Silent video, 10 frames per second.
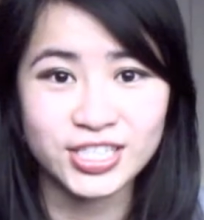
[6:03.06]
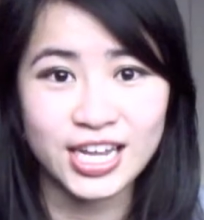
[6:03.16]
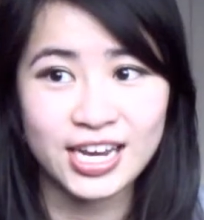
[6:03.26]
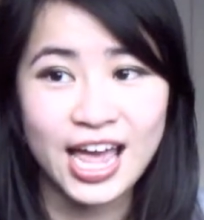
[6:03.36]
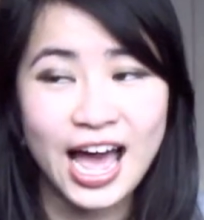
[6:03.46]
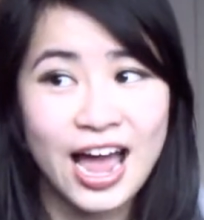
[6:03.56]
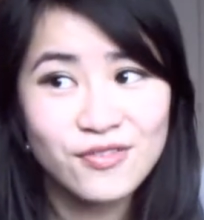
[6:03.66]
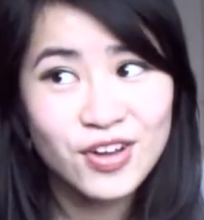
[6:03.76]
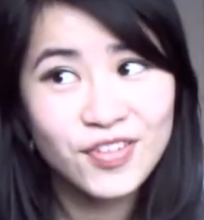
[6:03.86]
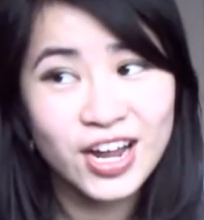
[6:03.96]
and I've
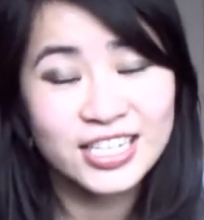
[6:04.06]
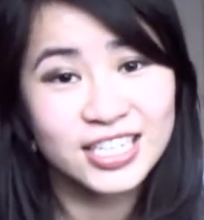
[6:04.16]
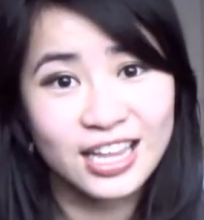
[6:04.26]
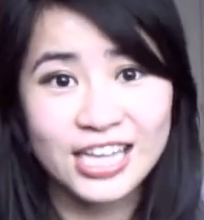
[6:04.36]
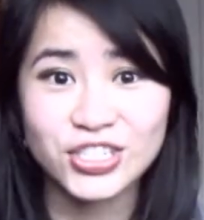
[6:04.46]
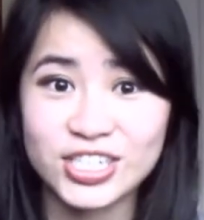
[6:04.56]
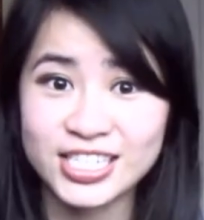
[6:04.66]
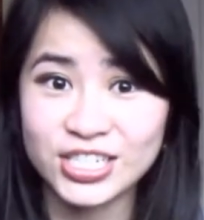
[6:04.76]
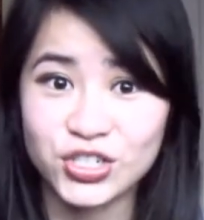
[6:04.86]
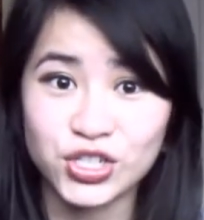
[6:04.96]
never gotten lash
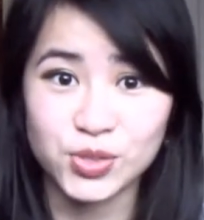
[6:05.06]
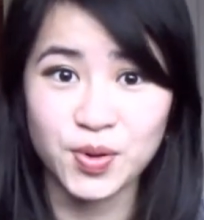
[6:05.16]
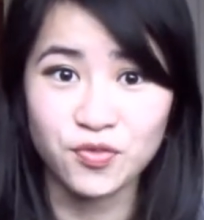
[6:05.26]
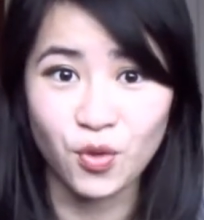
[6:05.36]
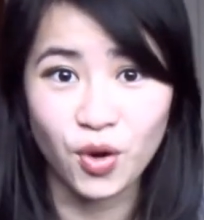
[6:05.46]
extensions before,